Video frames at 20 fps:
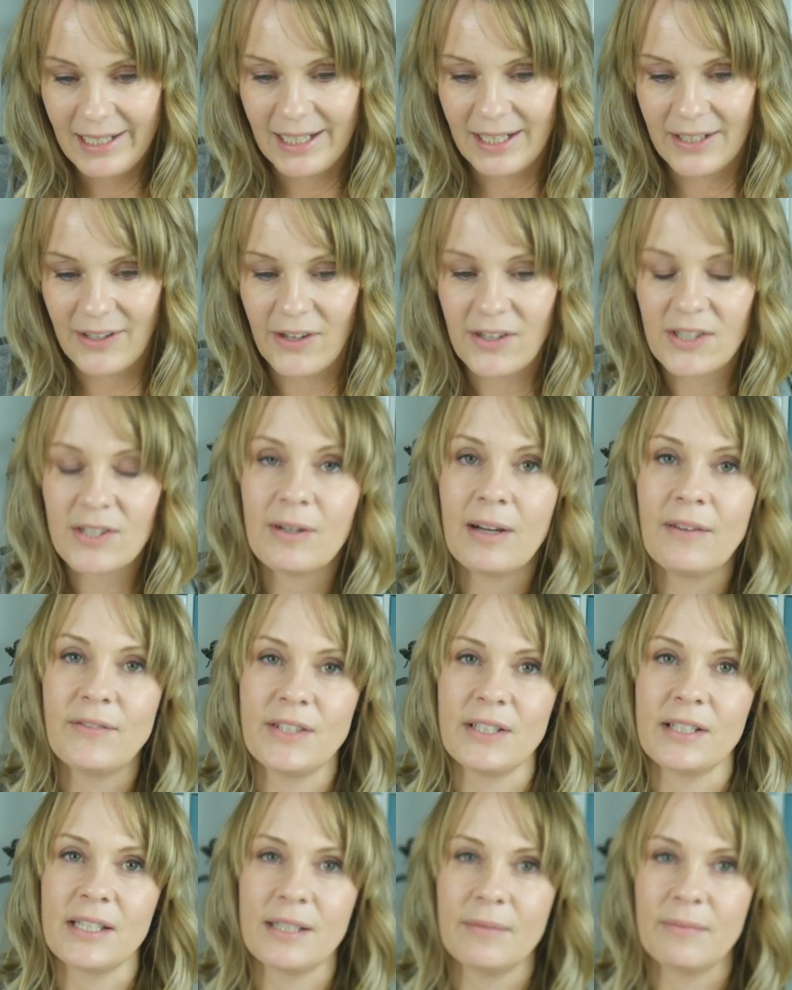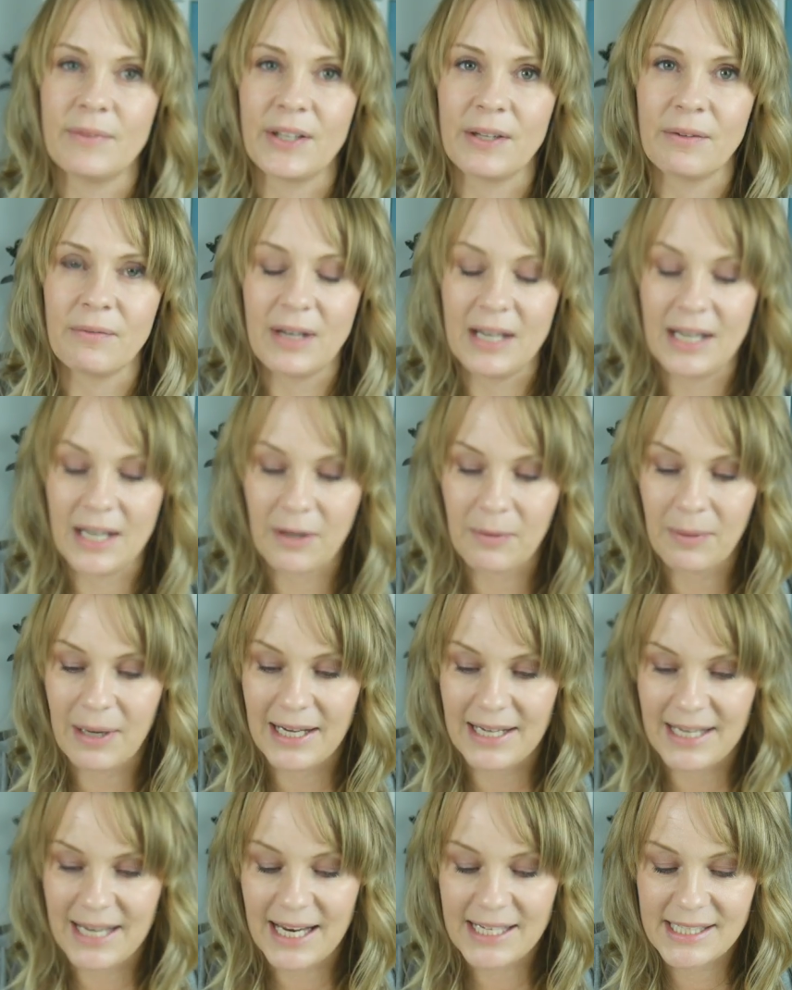and also I've done something really
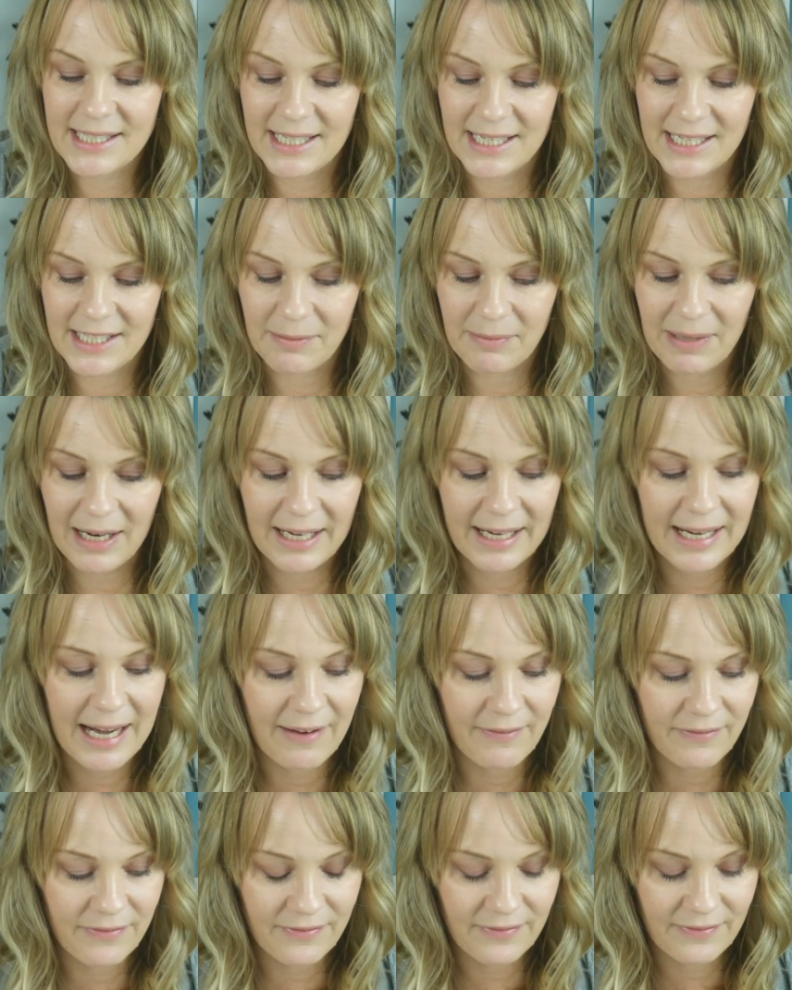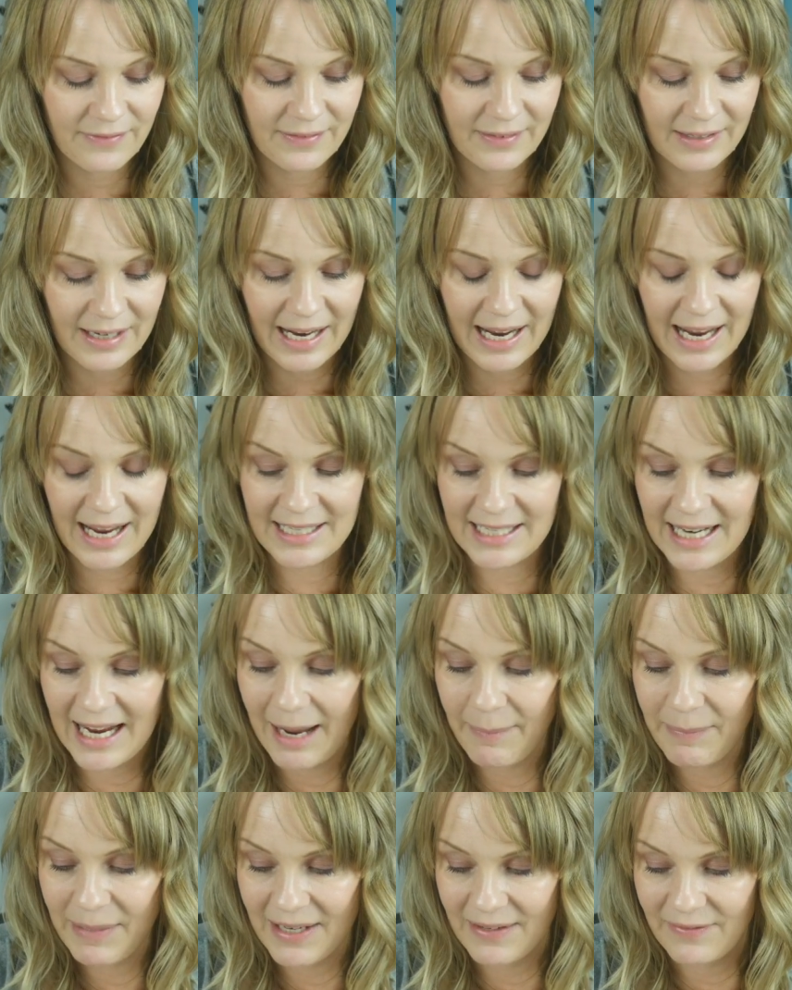quite nasty as well, and I've had a
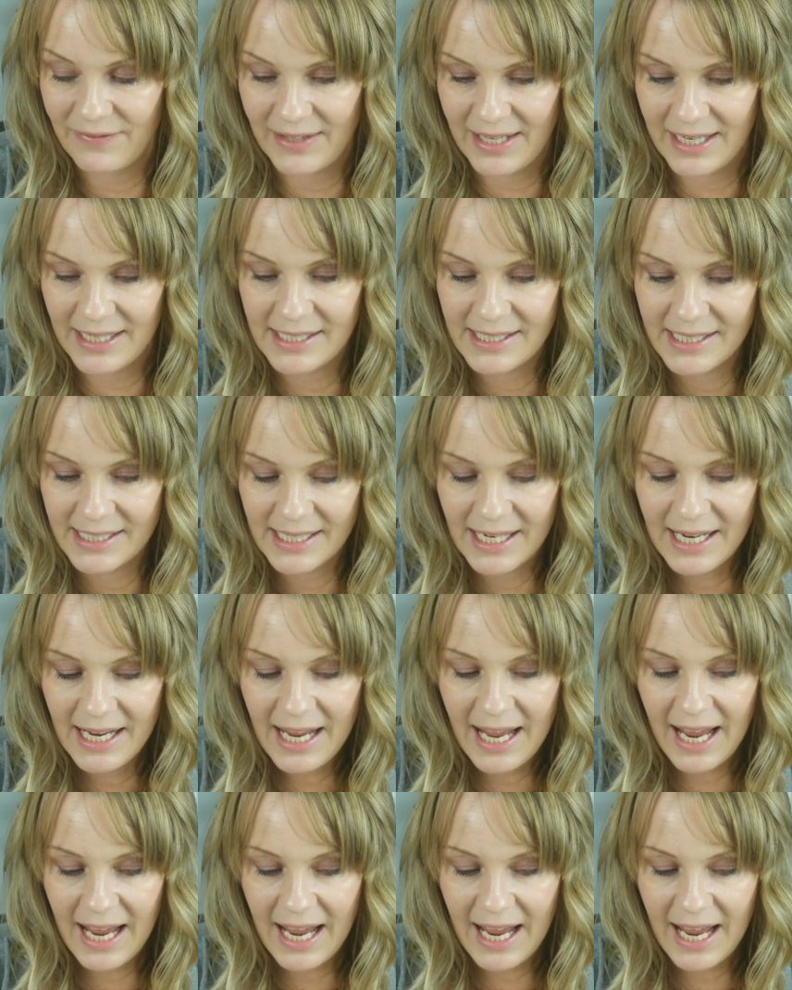habit of this,